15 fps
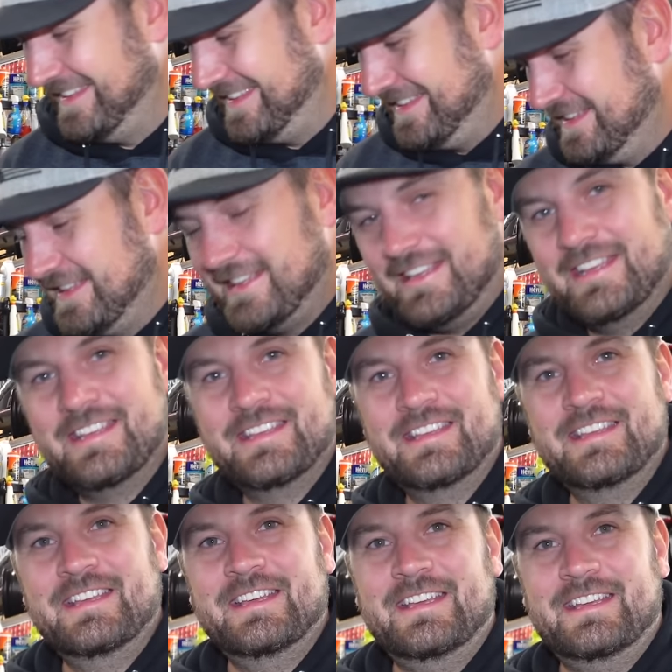or not ET.
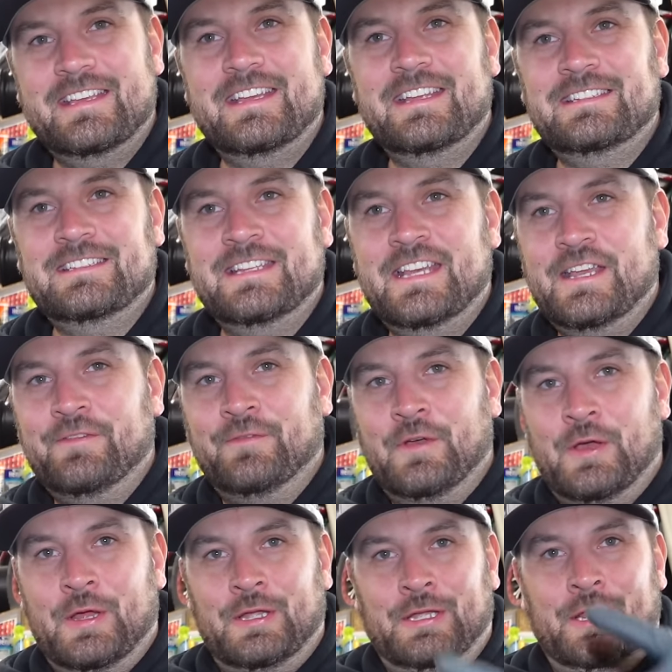Um. ET
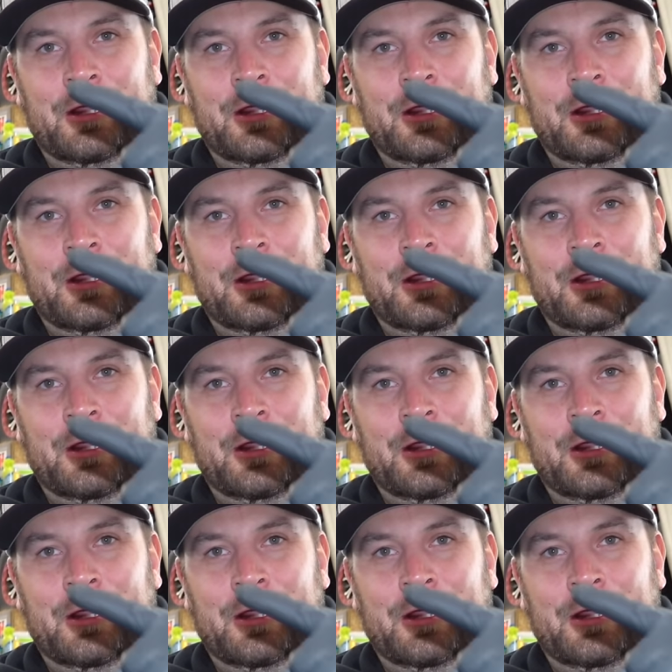fun,